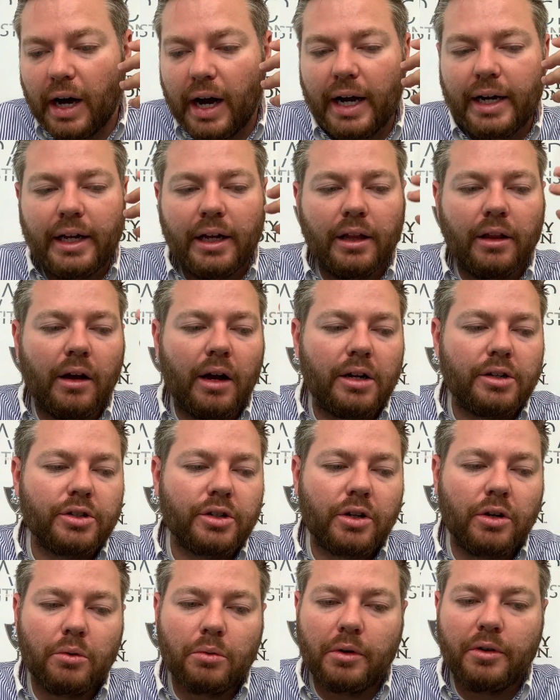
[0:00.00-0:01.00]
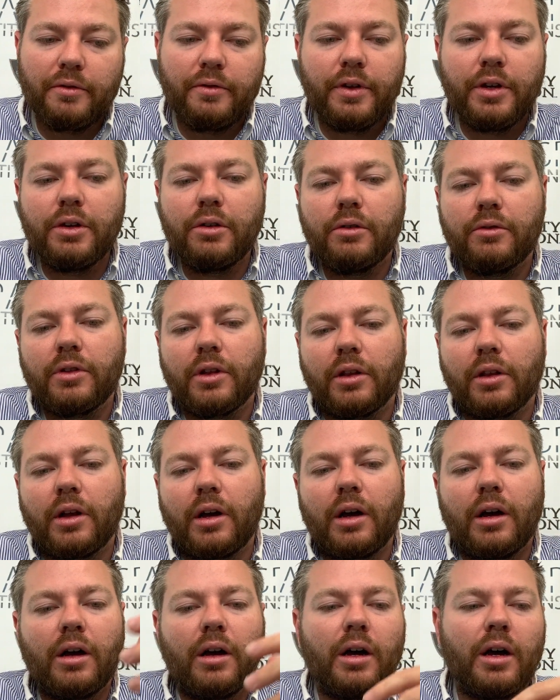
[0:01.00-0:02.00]
ideological review of the
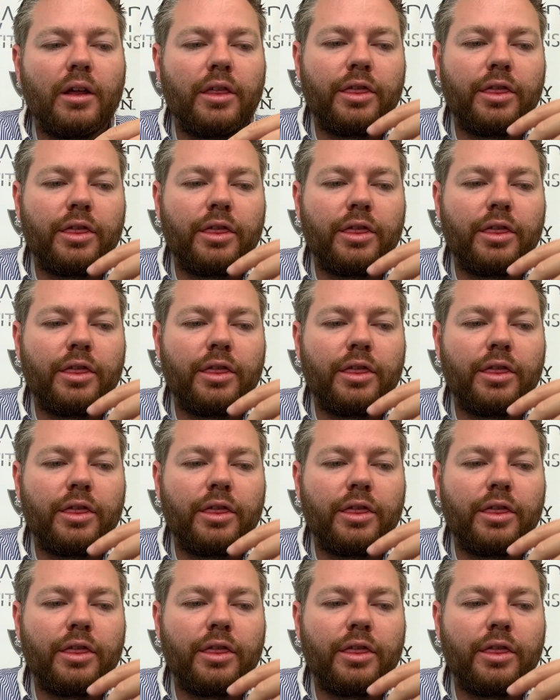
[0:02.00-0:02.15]
law,